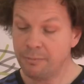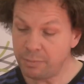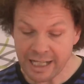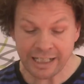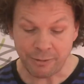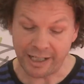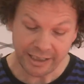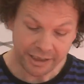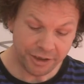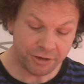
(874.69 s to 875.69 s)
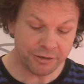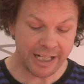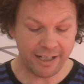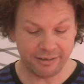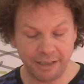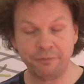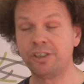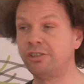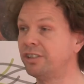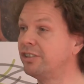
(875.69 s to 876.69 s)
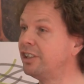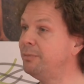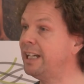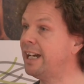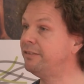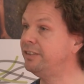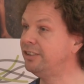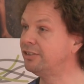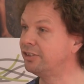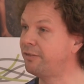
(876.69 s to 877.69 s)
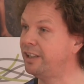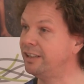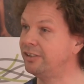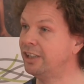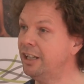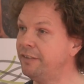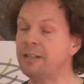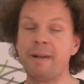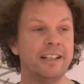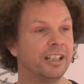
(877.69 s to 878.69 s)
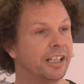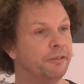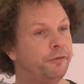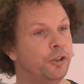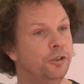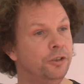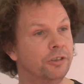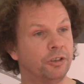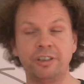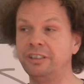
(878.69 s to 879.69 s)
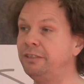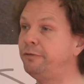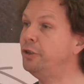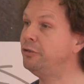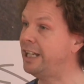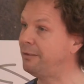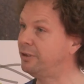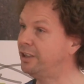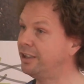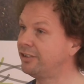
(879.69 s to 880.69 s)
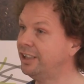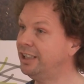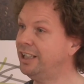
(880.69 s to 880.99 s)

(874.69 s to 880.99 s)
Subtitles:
But anyway, you do get infrastructures coming out of these sorts of things. Think about the kind of alternative food networks.